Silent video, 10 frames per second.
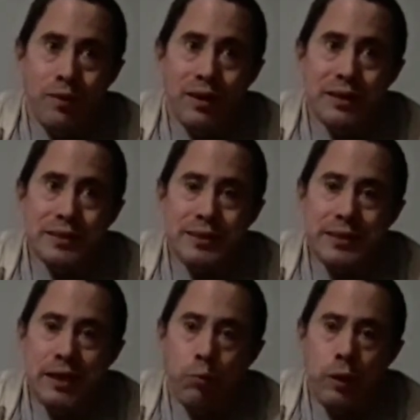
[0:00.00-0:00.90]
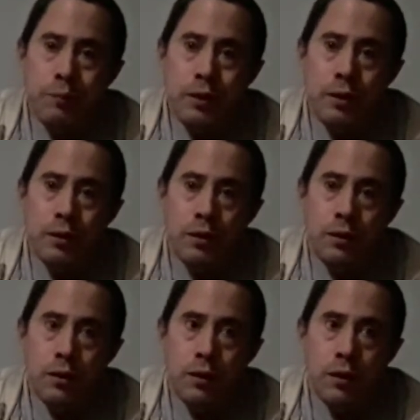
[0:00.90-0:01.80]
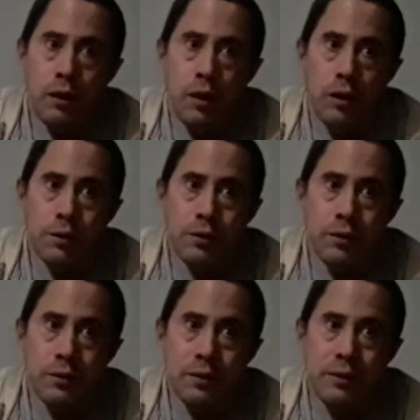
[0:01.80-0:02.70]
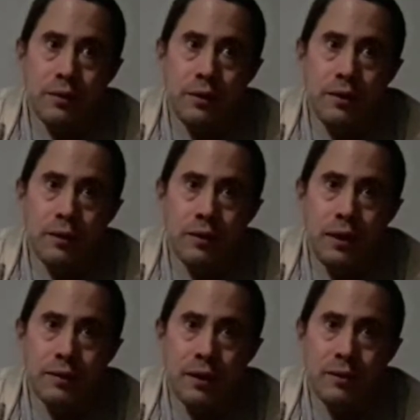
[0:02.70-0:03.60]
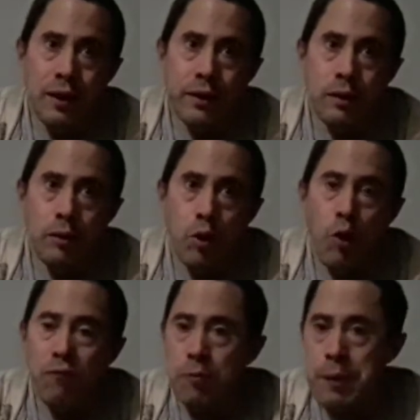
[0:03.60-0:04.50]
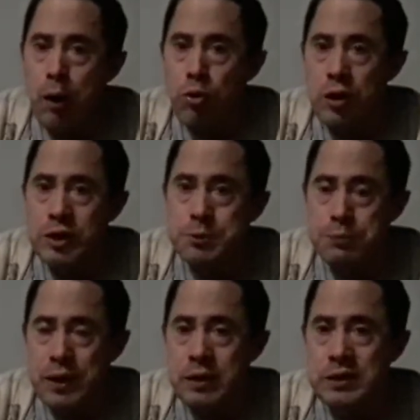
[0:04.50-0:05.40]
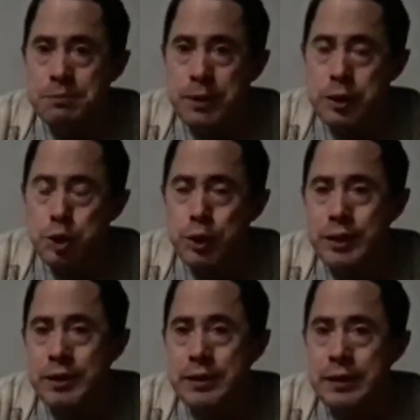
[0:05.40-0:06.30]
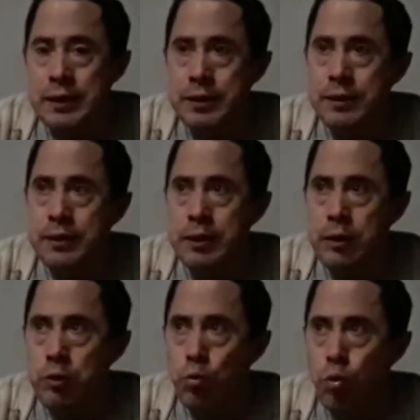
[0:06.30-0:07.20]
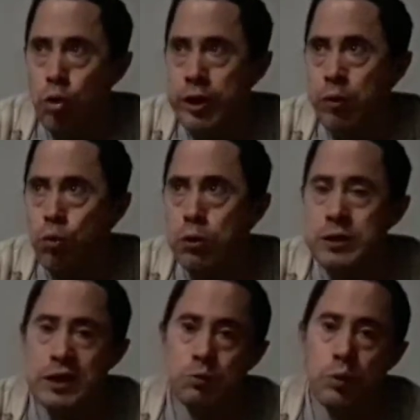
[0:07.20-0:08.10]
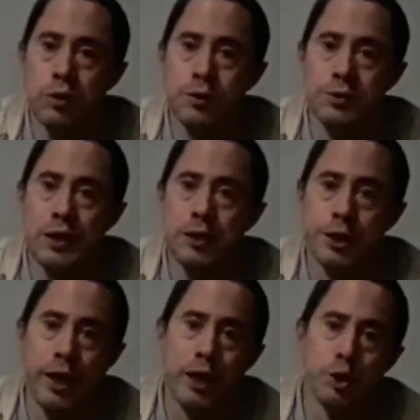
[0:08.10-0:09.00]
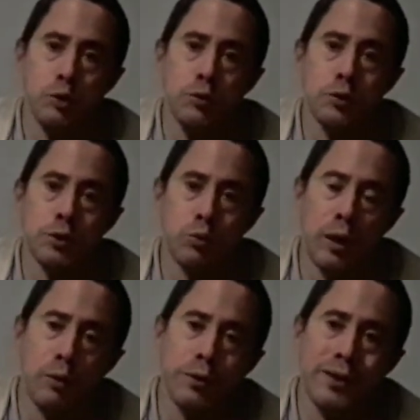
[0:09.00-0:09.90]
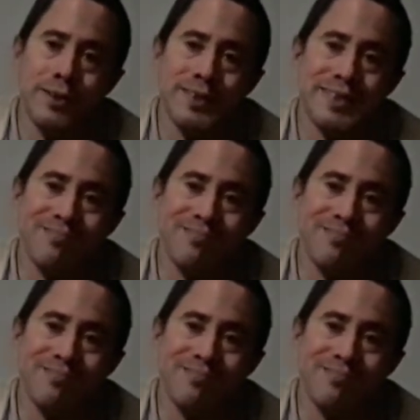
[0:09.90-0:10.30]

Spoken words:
seeing that women think that they can overpower us men, especially in the working world as well as educational surroundings,